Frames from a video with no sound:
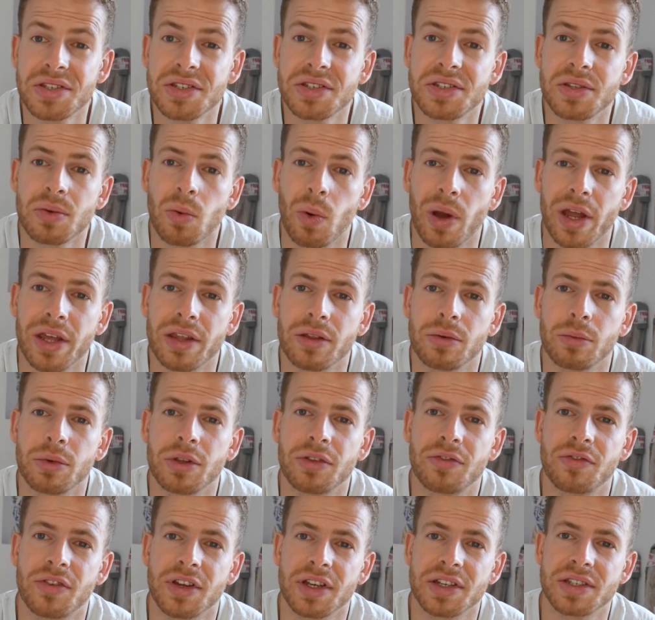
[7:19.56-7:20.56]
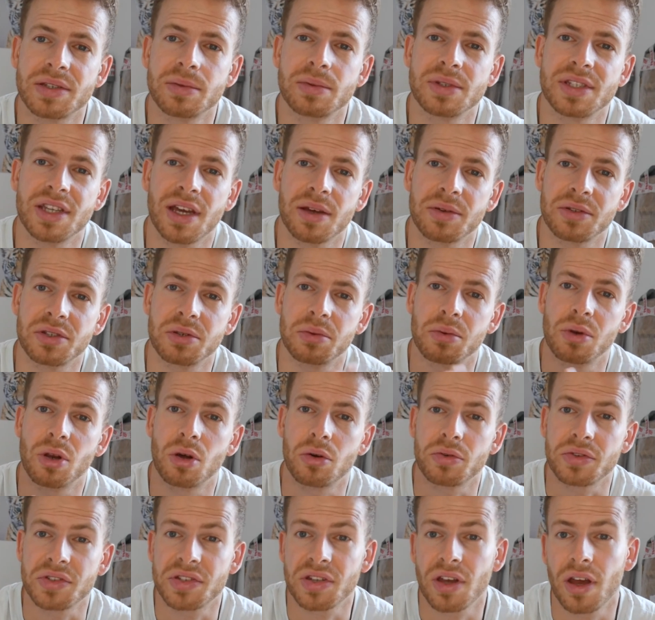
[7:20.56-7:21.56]
is the way that we fix the metabolism
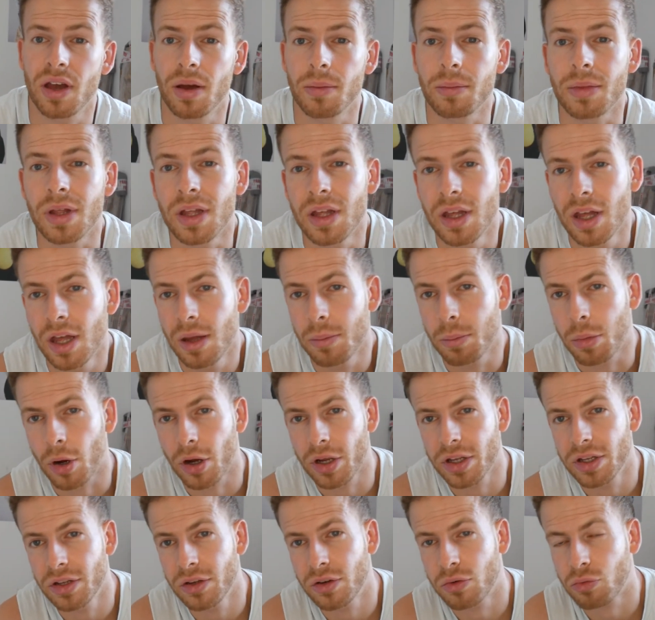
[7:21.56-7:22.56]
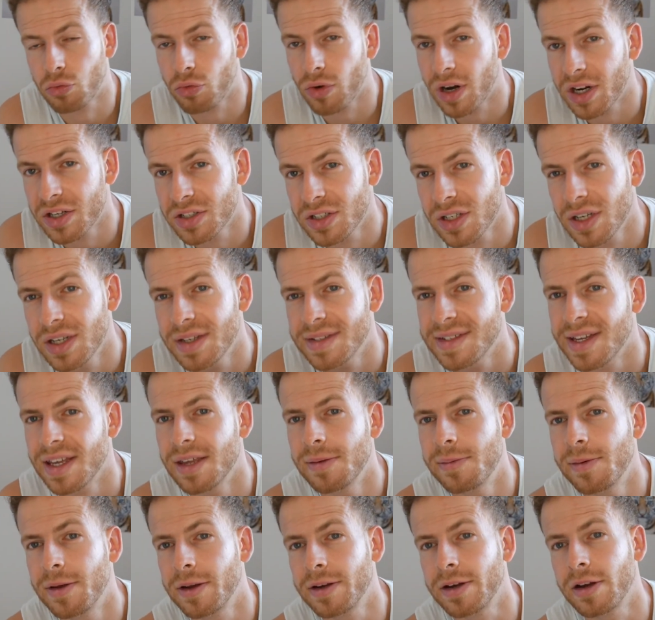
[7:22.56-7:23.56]
long term by you gradually
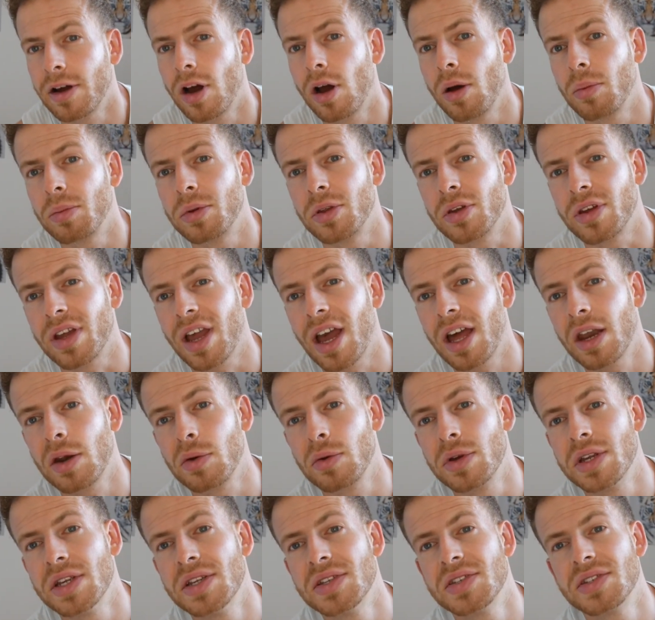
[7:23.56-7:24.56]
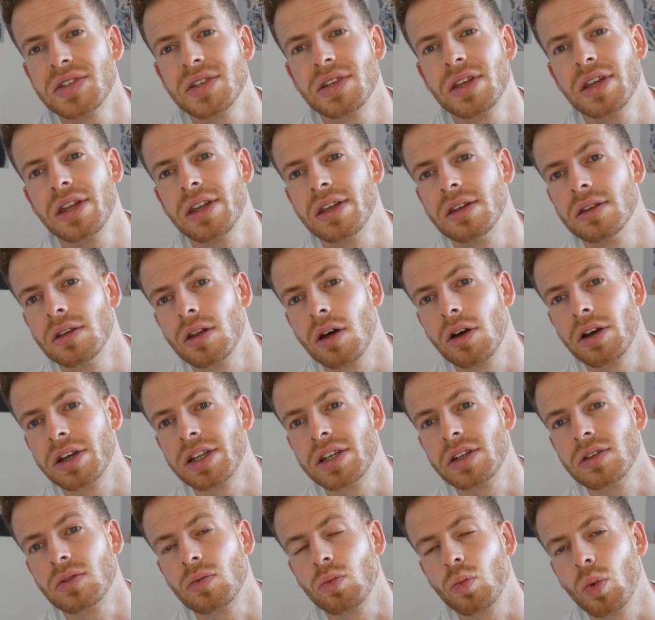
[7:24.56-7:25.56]
taping up your calories in
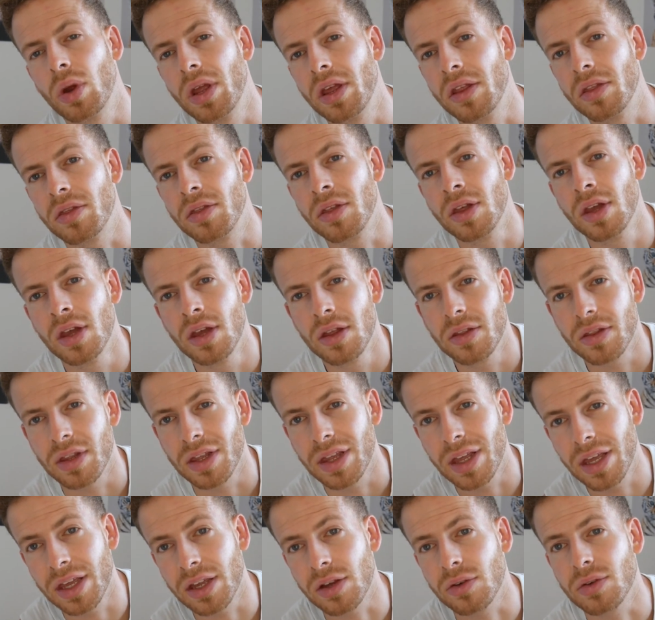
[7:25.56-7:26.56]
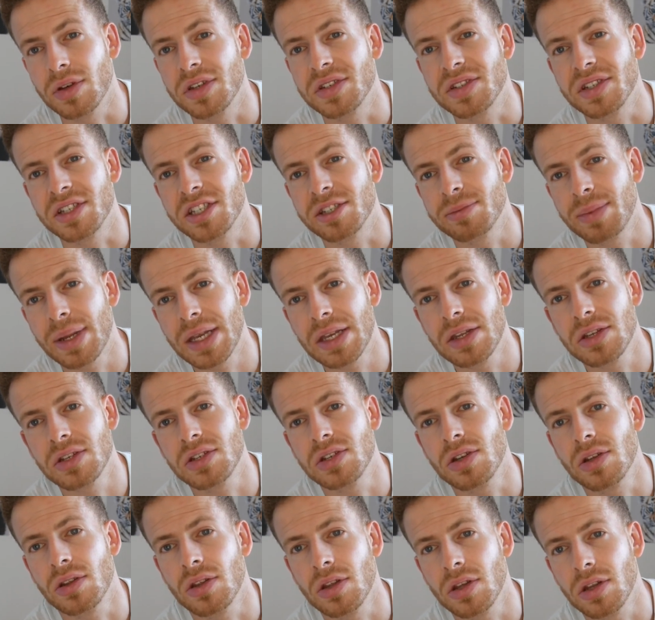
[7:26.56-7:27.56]
line with the increased
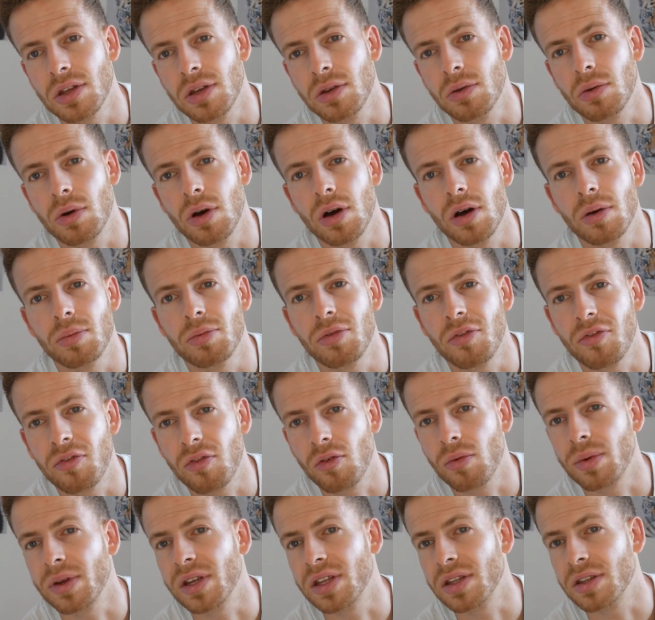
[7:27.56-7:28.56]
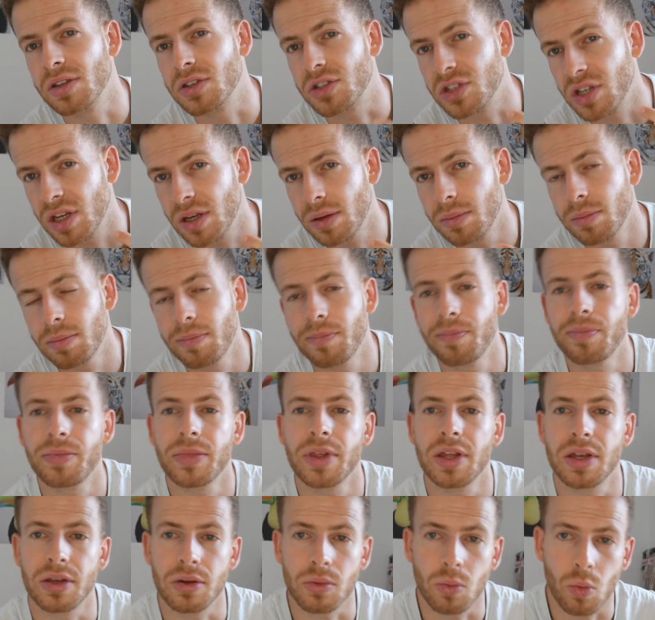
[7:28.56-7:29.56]
expenditure that you are performing in the gym,
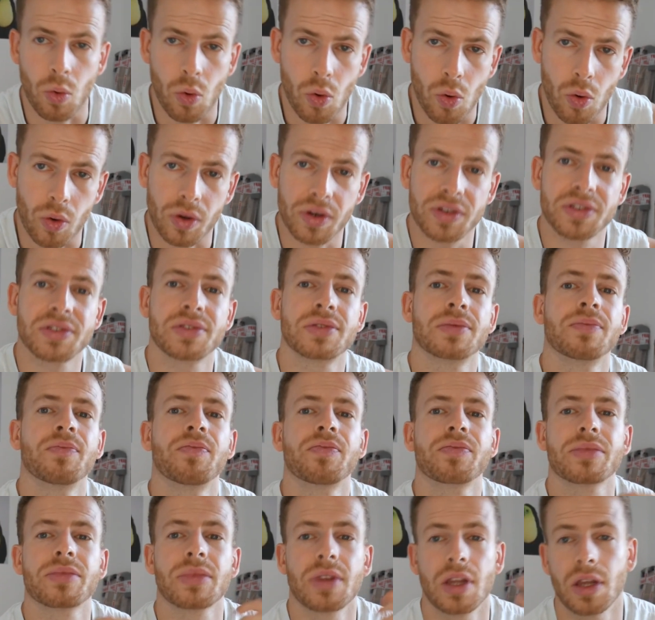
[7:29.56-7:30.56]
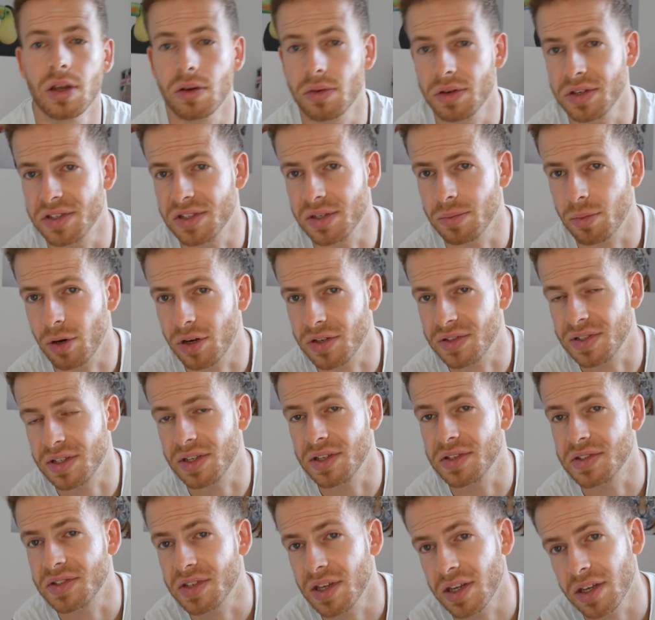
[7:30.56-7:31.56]
in your walks, increasing protein
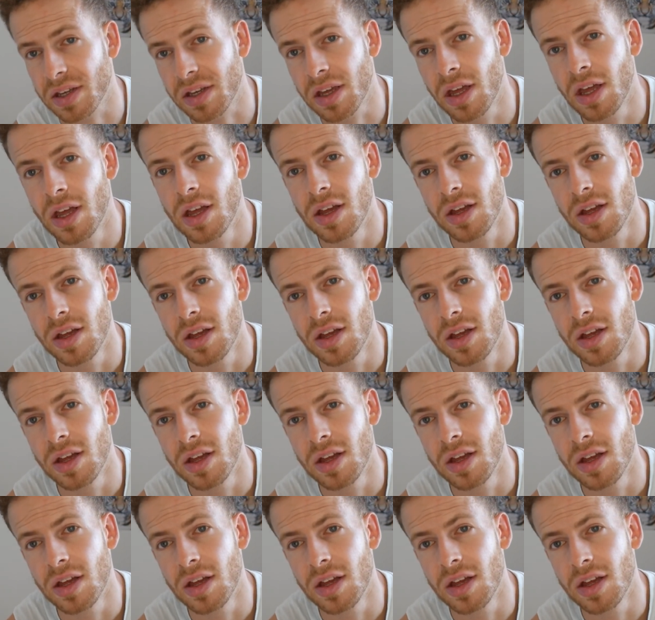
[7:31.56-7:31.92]
intake.